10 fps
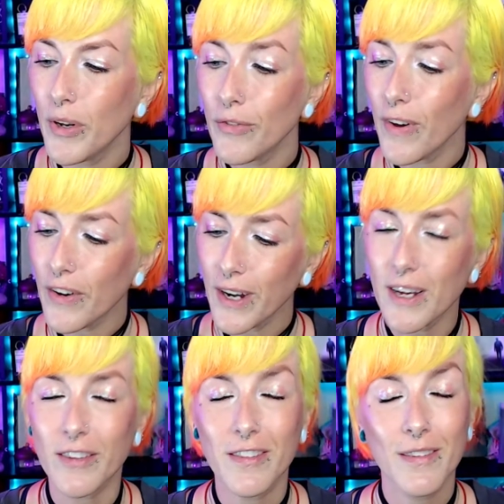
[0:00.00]
it's very
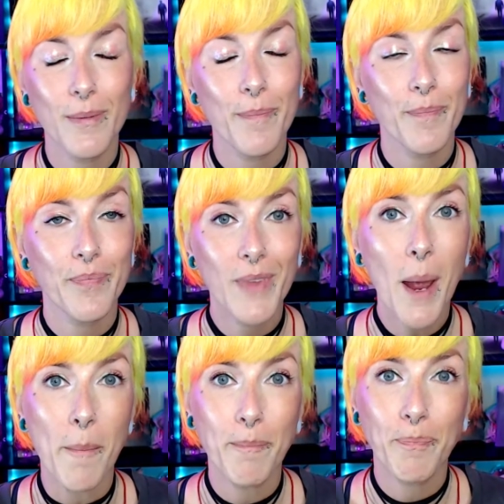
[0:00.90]
nice.
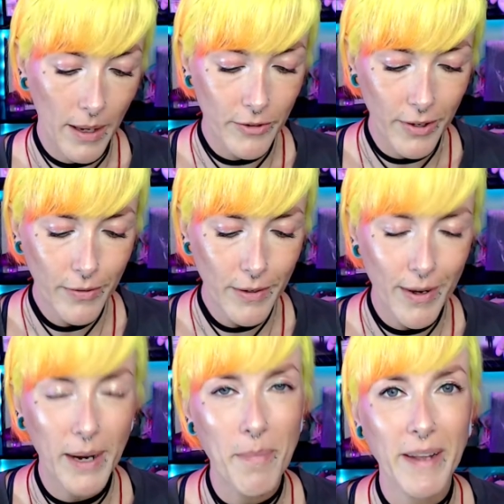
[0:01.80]
Yeah, I definitely
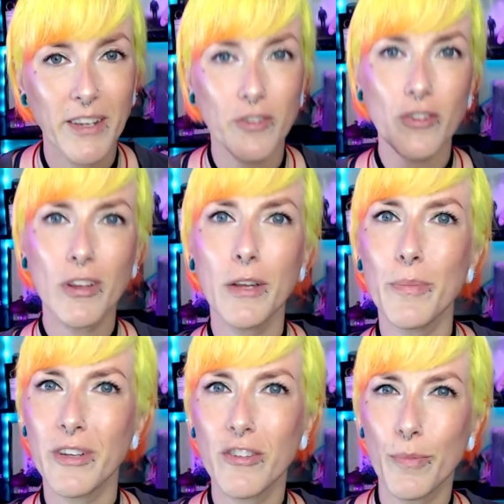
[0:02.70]
recommend it. It's just a little
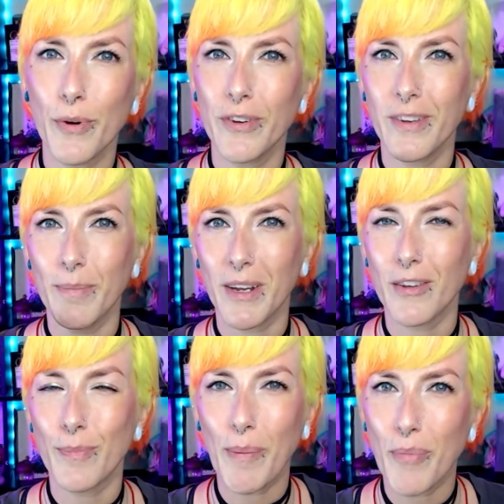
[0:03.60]
bit disappointing because
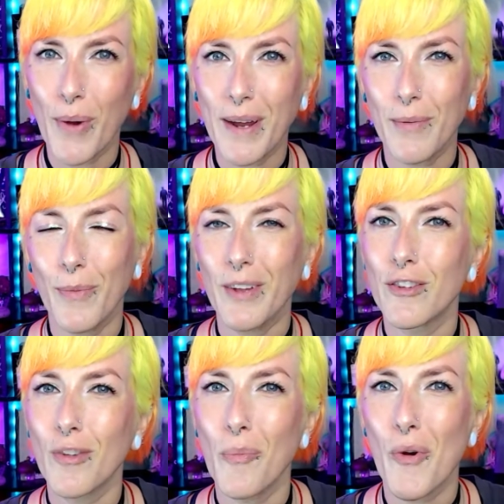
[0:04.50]
my brain went
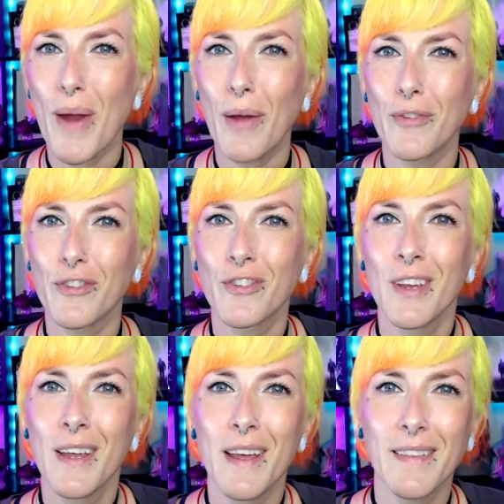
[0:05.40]
somewhere else
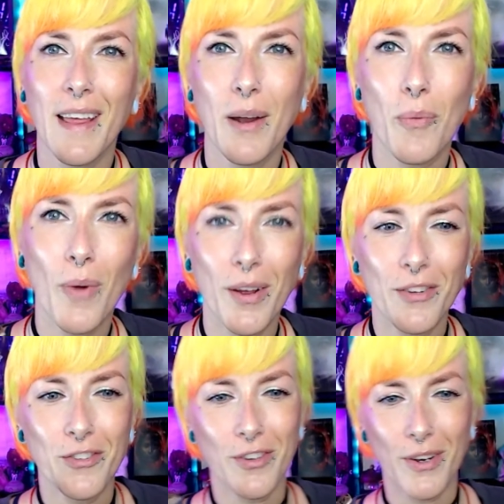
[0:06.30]
than it
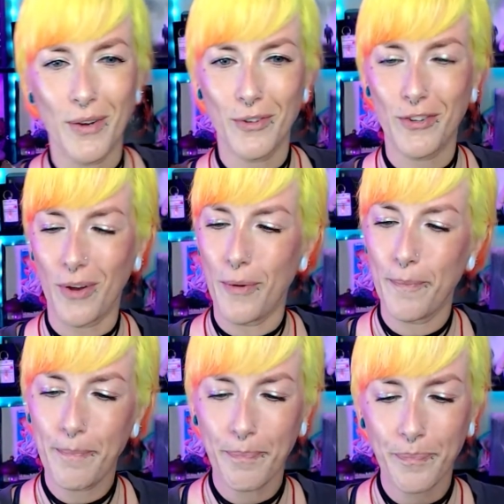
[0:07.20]
was, you know, so
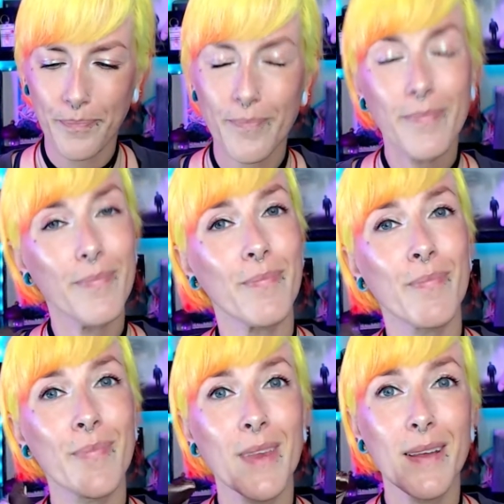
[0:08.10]

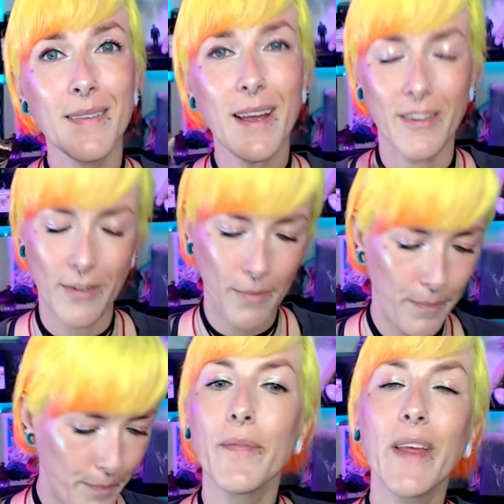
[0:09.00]
nice.
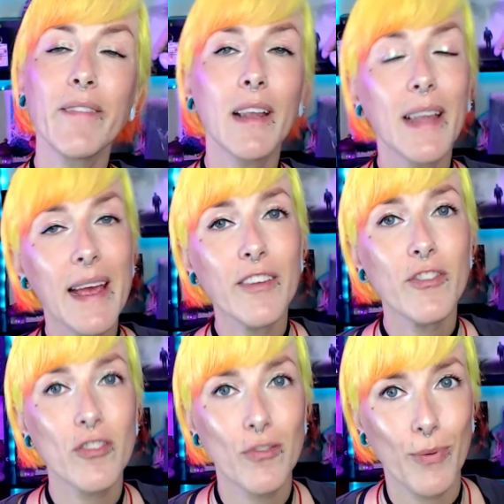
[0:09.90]
Then the last
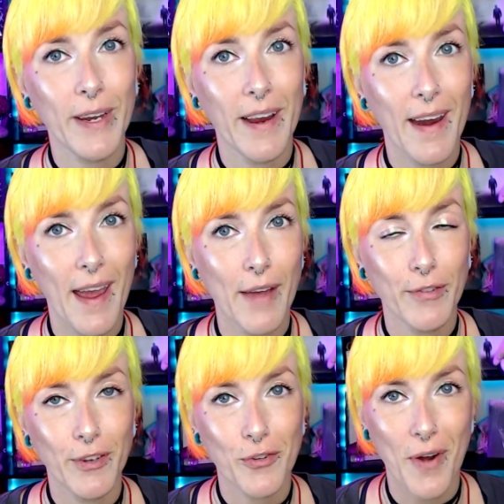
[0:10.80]
sweet I have
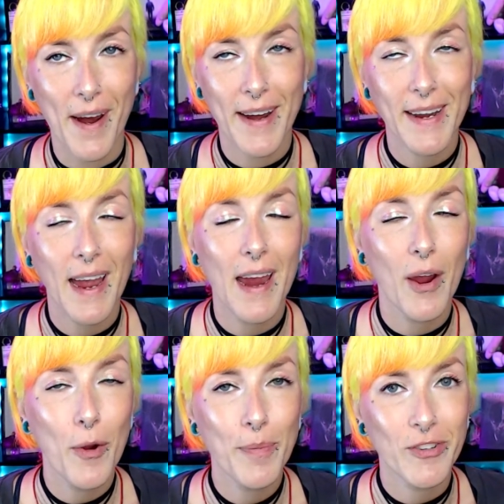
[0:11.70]
to try, I
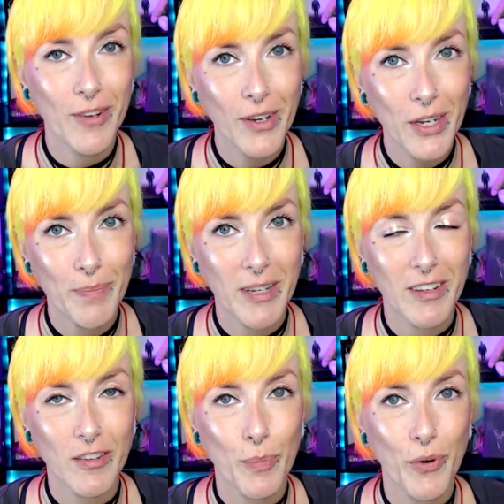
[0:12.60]
hope it's not gonna be
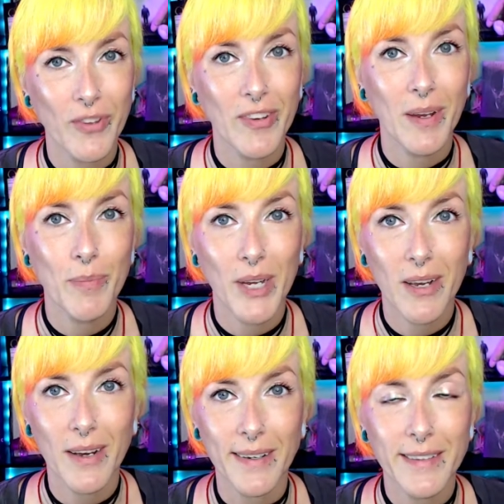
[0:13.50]
disappointing
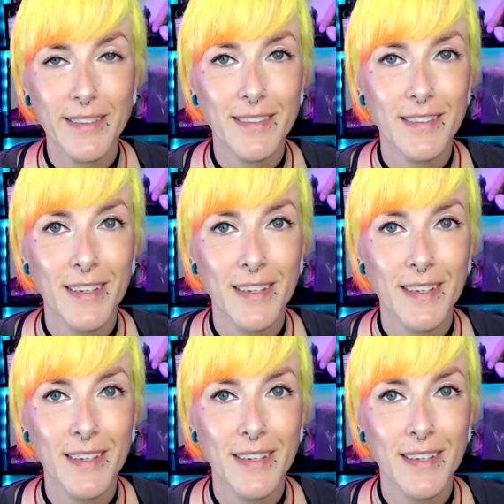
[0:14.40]
because